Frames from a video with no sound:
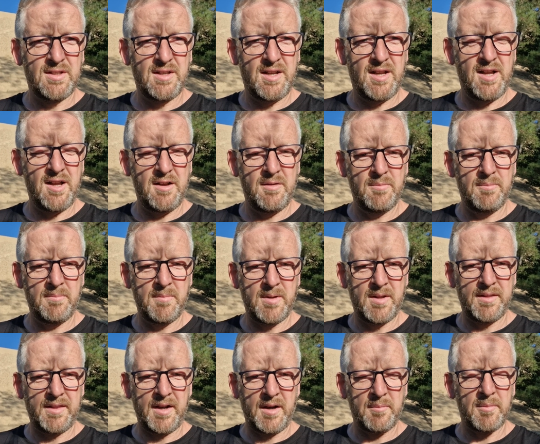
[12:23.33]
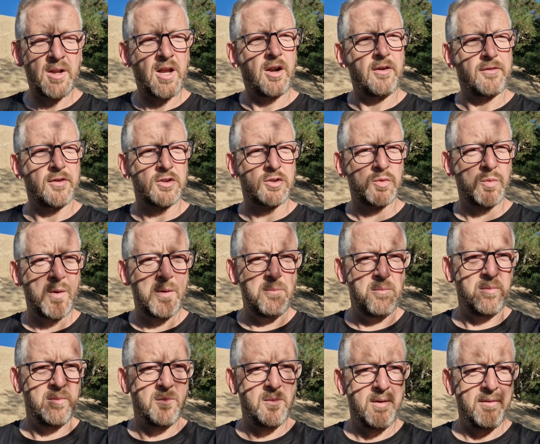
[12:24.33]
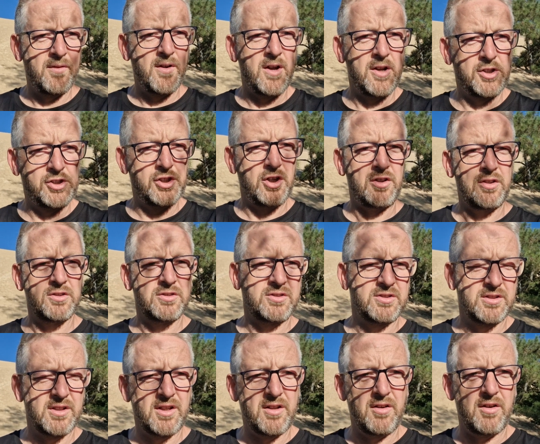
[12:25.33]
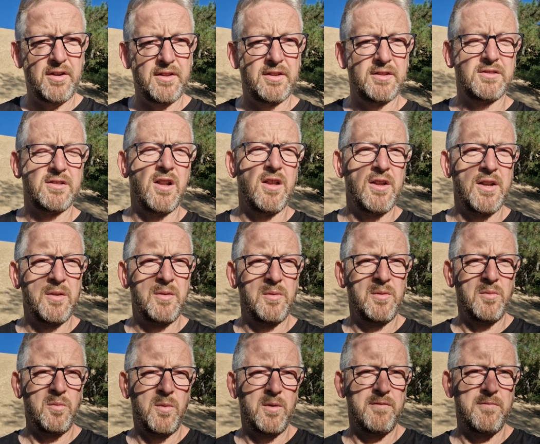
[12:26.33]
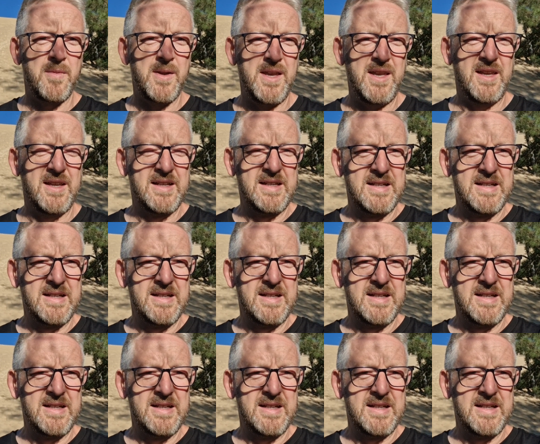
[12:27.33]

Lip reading: Then I'm going to go for a swim with Shots, the guy that's learning with me.